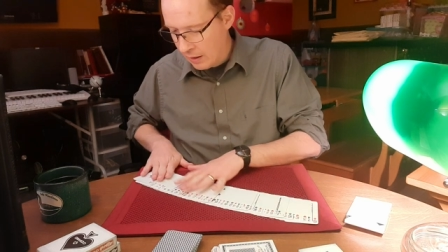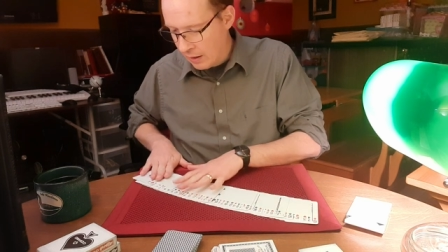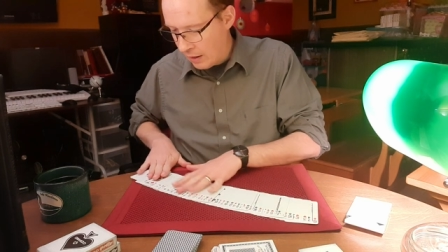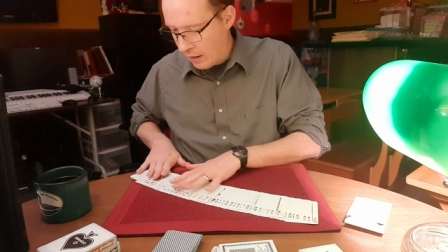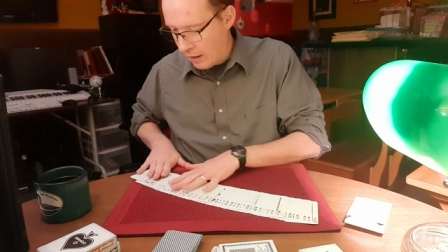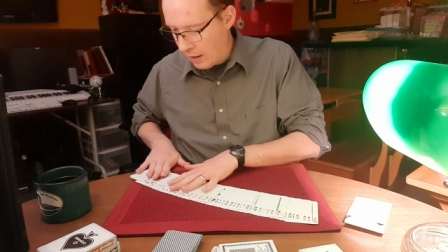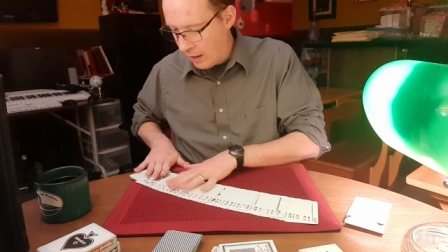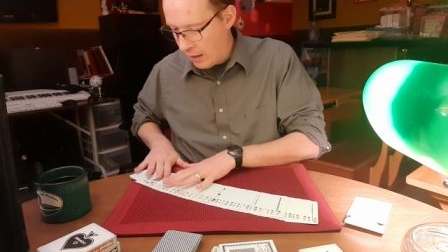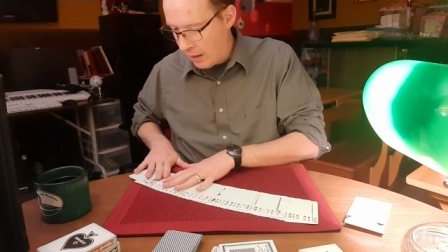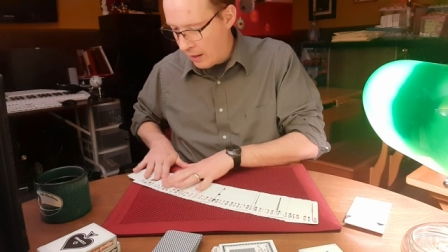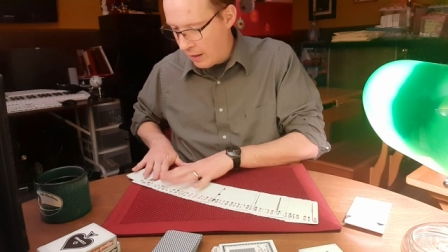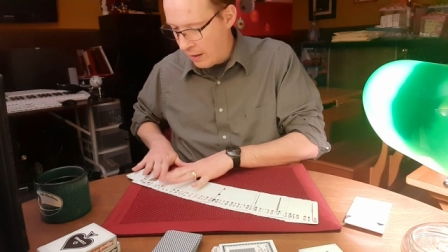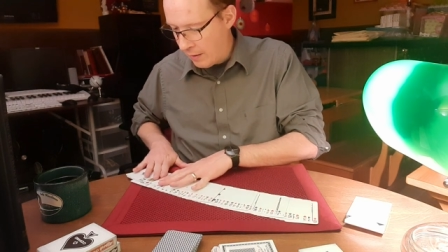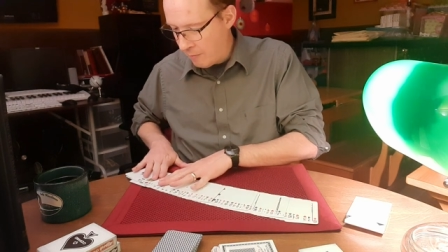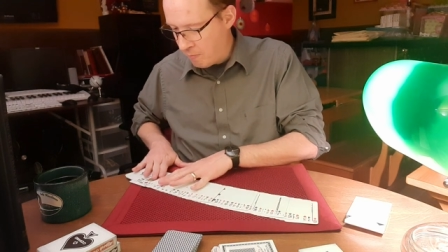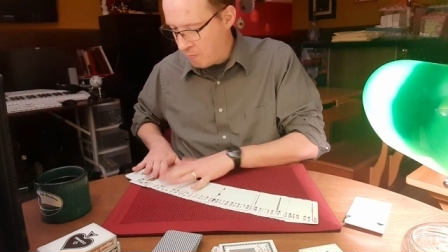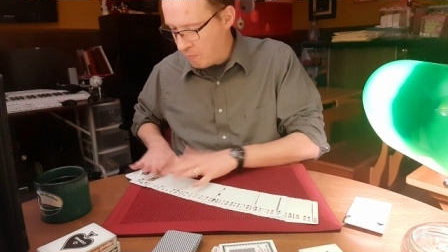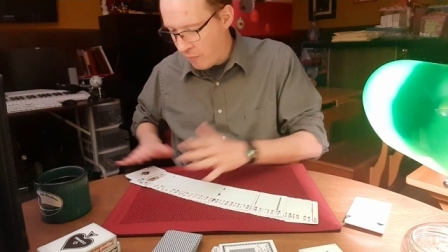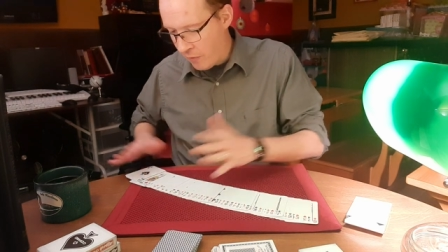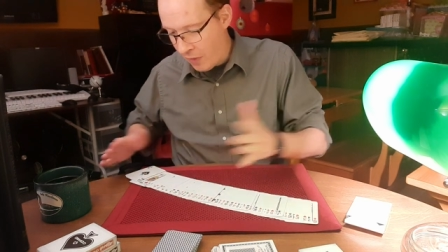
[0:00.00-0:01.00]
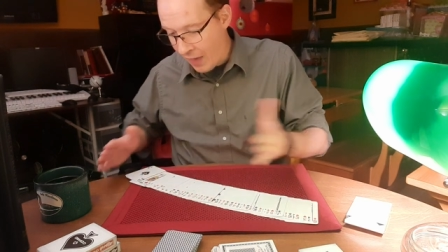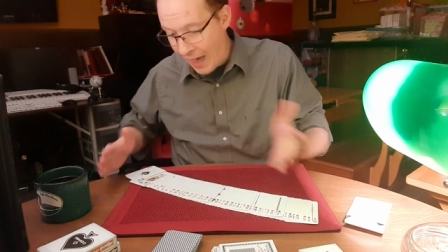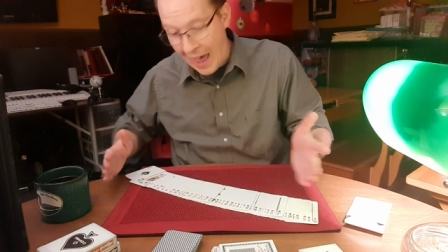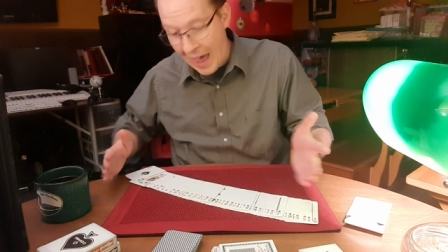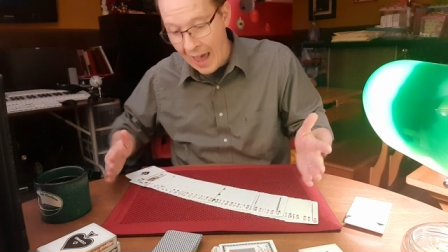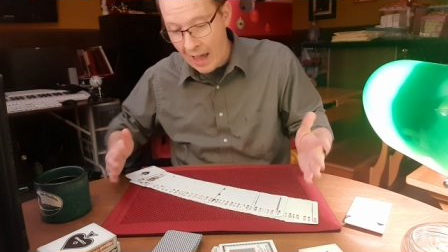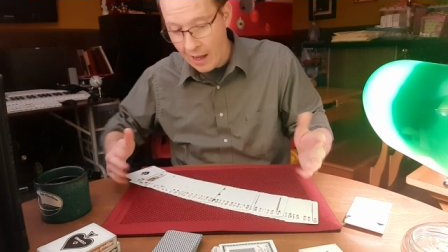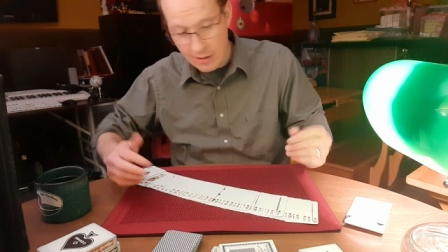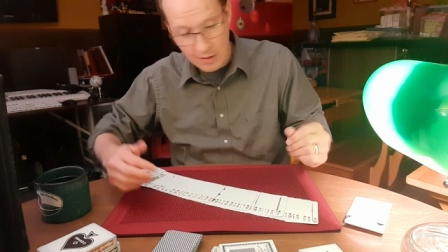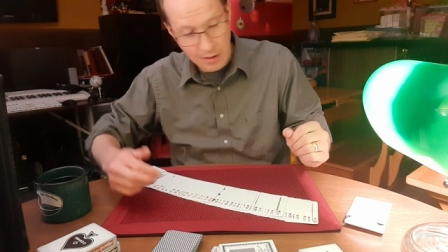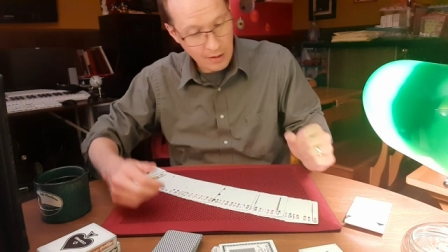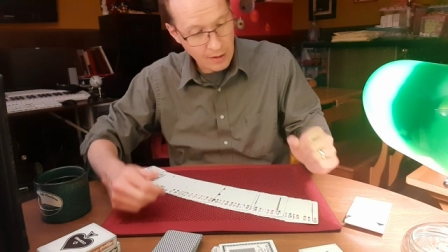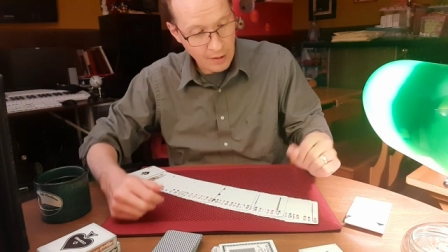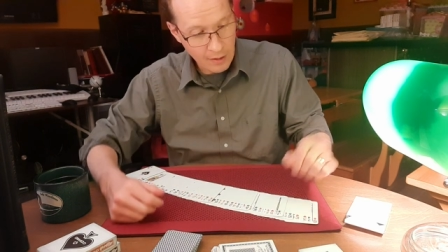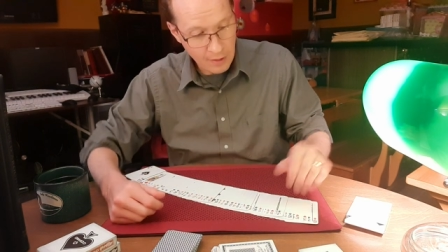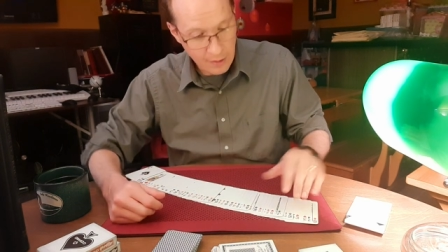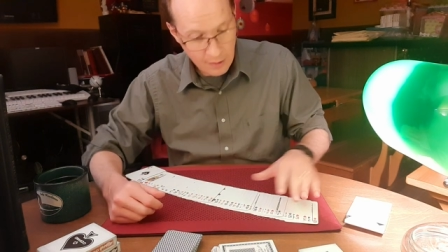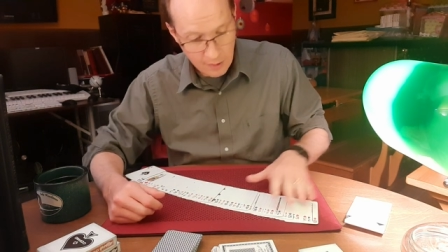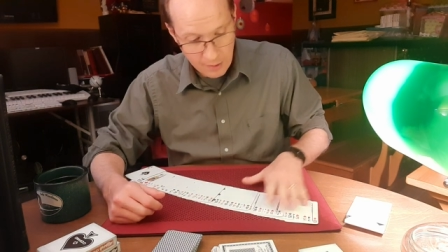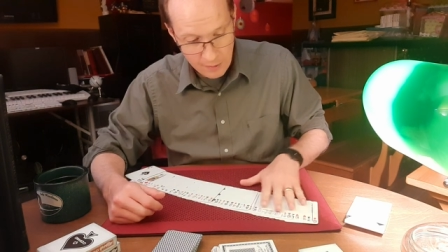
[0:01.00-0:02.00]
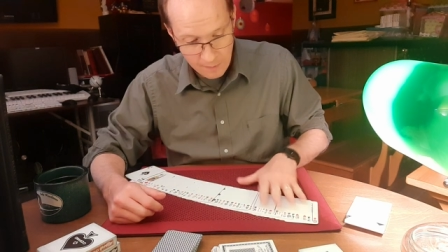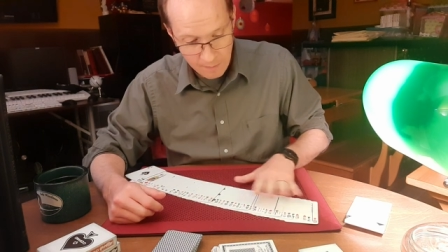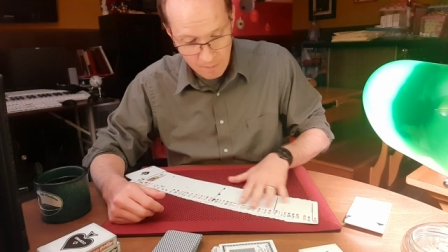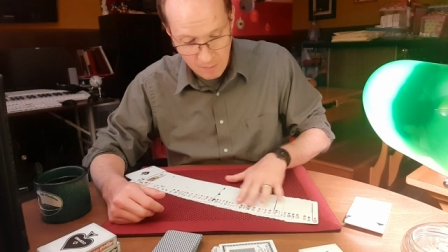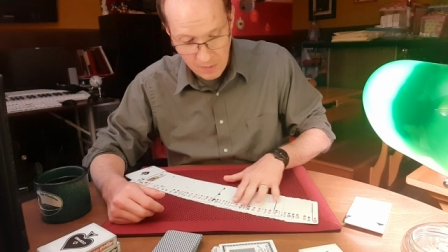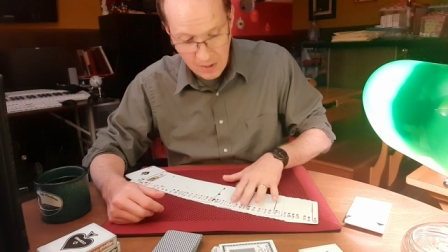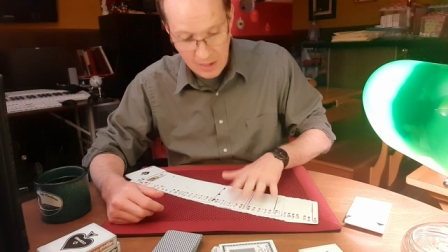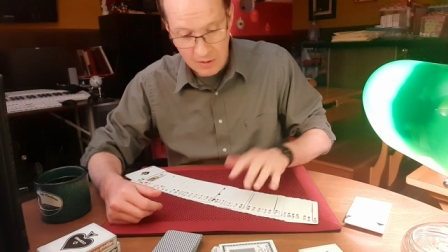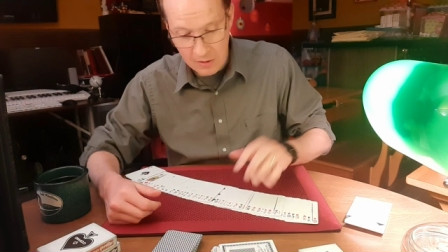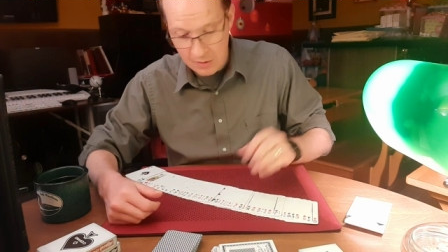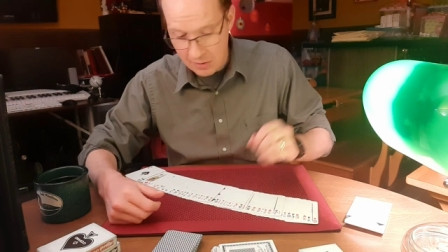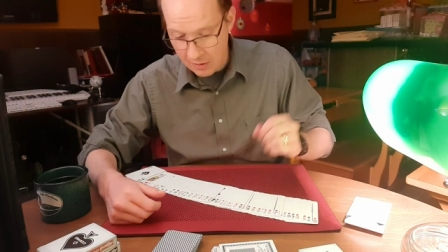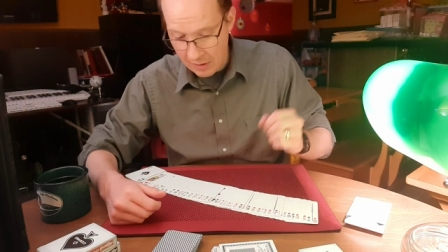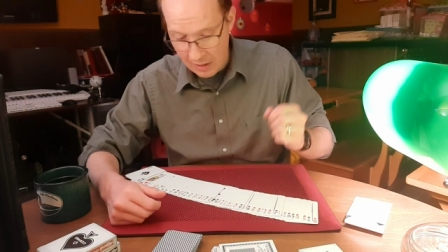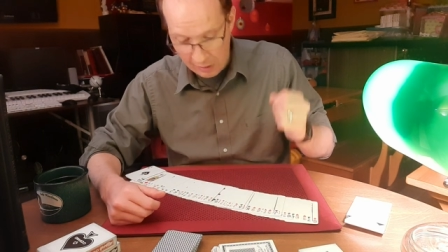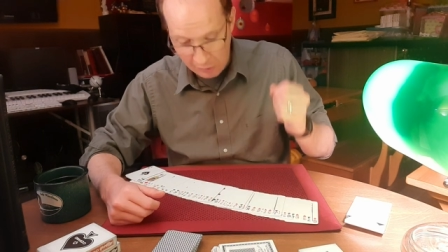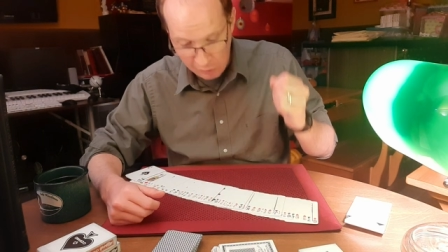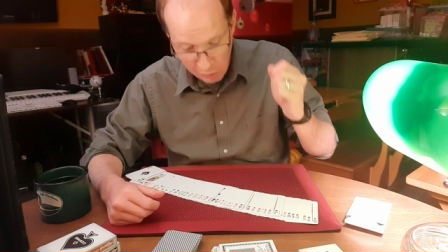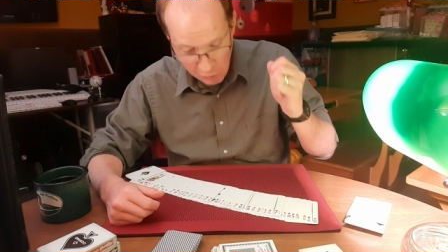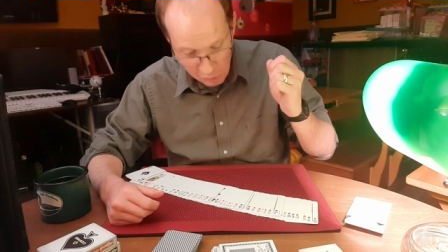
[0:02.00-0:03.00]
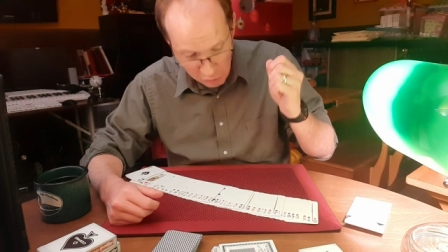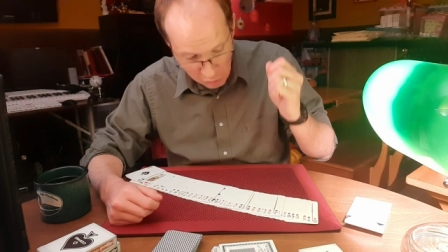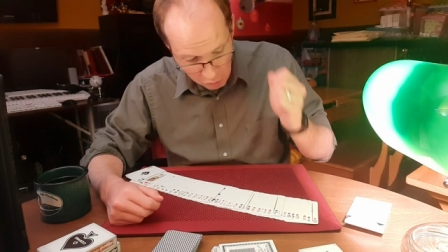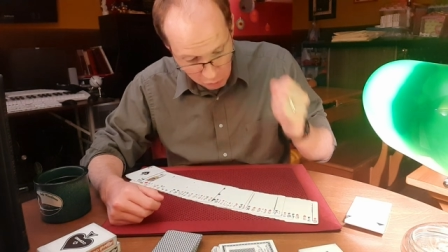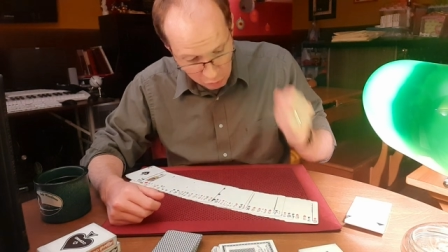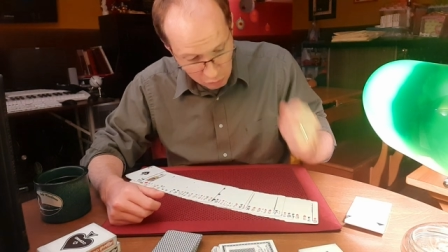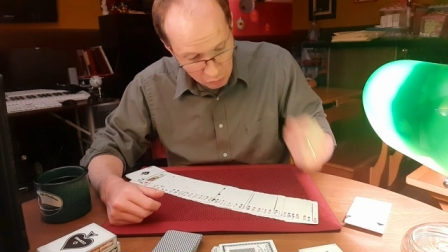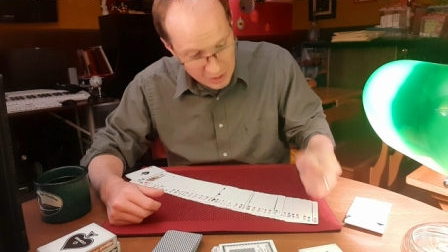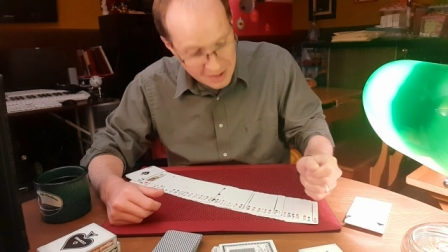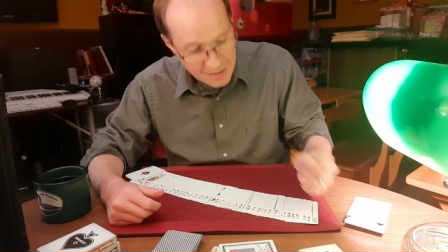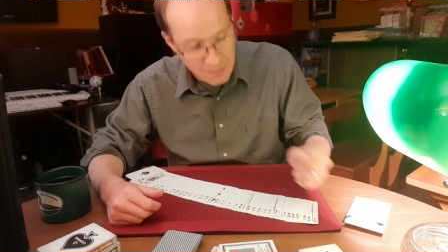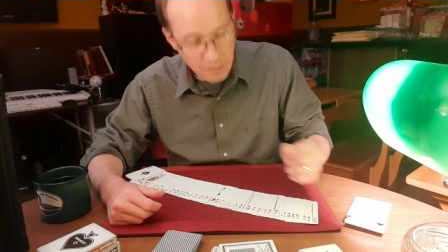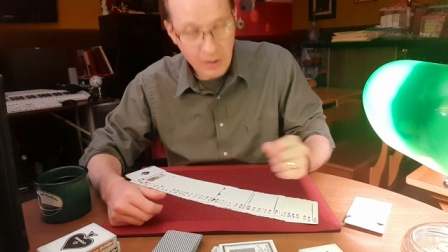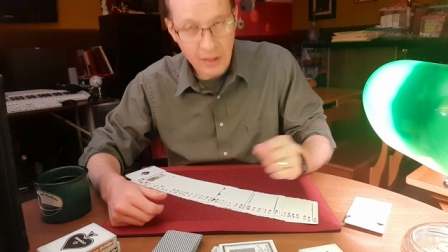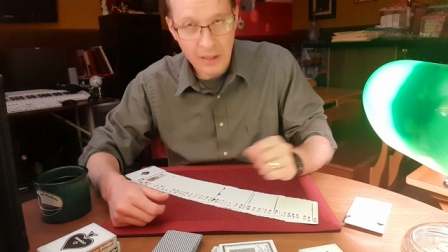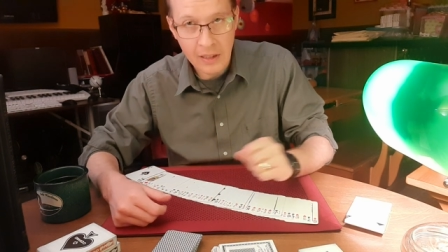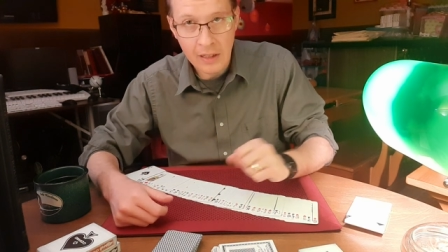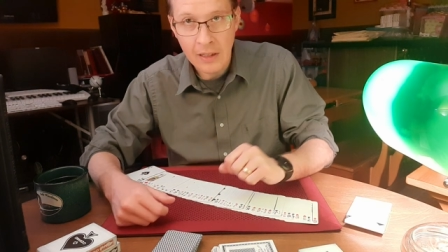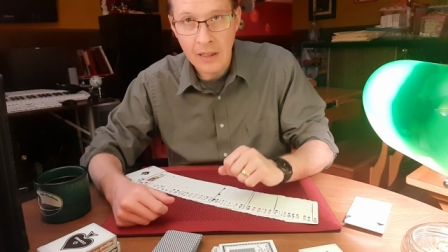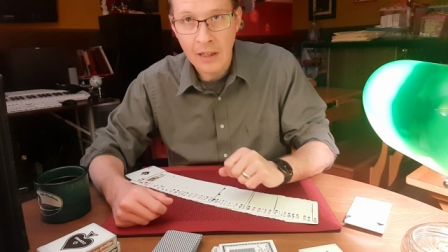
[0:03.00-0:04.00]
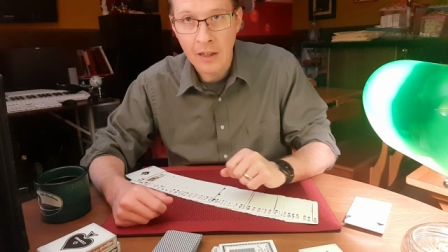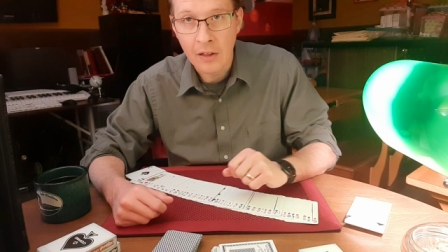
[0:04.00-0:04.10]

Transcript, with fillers: Uh, that is extremely,